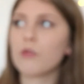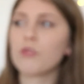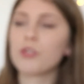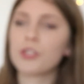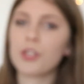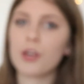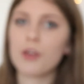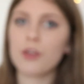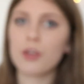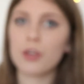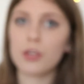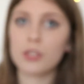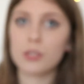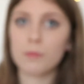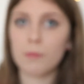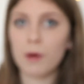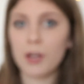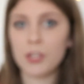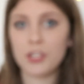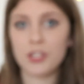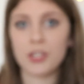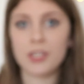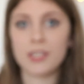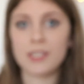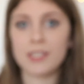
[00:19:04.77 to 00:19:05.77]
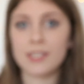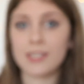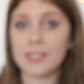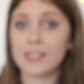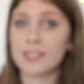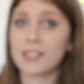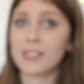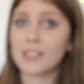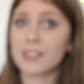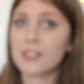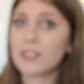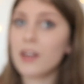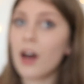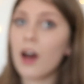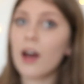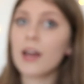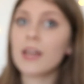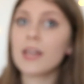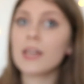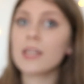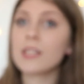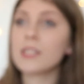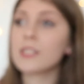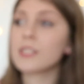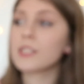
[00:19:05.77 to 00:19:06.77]
also use my GCSE
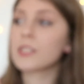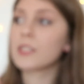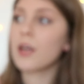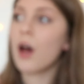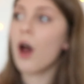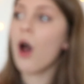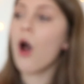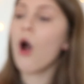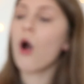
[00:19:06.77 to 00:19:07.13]
Science,